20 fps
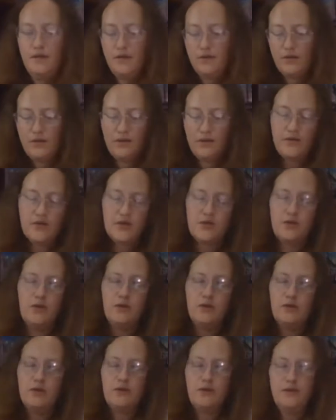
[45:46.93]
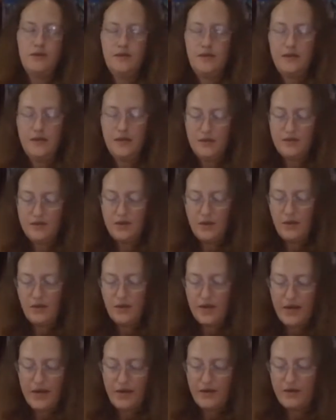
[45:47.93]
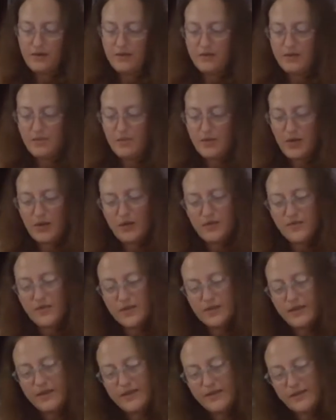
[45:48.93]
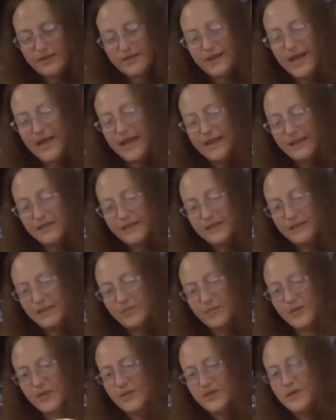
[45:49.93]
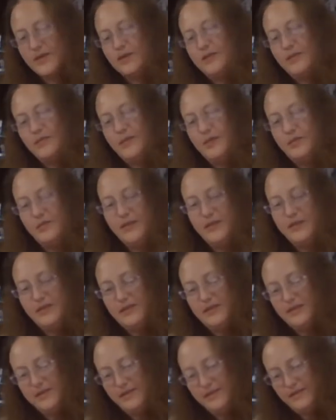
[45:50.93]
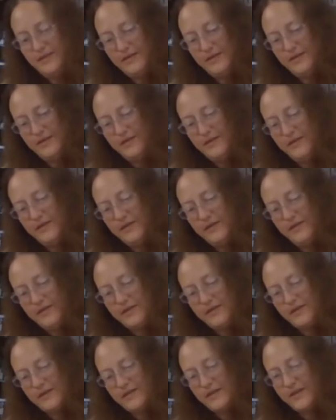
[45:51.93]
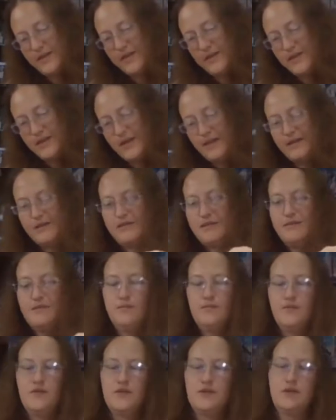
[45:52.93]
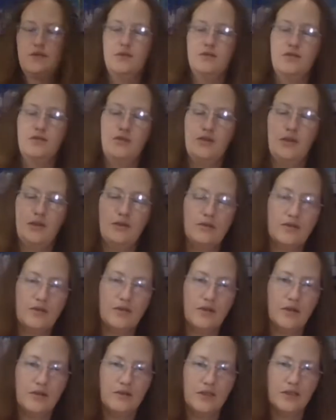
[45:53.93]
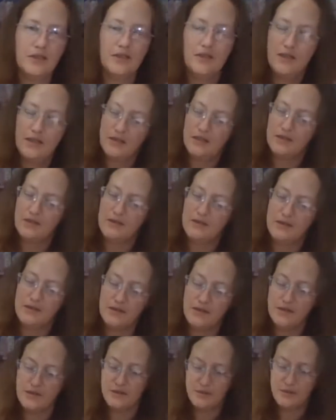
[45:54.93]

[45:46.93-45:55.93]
You have a sole and a toe hat, or a pair of slide slippers at the moment. Just like that. So your toe will go in there, your heel